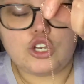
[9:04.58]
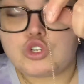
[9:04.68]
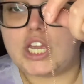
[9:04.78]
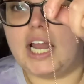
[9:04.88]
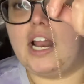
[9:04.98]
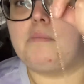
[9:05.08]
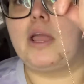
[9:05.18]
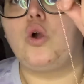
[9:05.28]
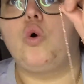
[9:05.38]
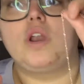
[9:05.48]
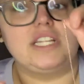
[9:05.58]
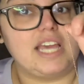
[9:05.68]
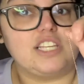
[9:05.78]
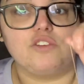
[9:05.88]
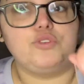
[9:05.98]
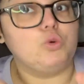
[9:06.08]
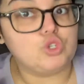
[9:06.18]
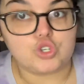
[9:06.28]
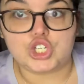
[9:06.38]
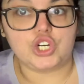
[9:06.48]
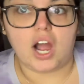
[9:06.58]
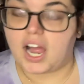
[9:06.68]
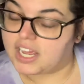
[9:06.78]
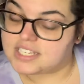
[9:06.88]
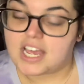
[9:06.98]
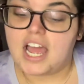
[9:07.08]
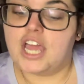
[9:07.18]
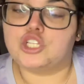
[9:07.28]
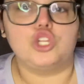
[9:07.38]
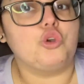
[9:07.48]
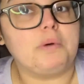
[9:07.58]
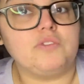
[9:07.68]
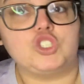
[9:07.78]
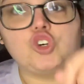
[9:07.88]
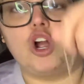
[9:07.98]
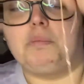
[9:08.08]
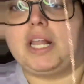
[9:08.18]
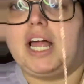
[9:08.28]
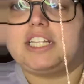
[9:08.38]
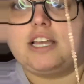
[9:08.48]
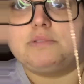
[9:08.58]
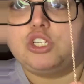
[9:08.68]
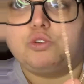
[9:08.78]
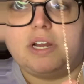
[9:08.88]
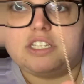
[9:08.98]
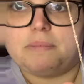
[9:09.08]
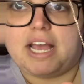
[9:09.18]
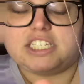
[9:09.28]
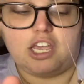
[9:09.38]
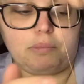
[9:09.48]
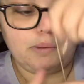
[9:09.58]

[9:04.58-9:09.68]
usually get it on my own. It takes a few tries. It's a little bit of a struggle, but a lot of times I do end up asking my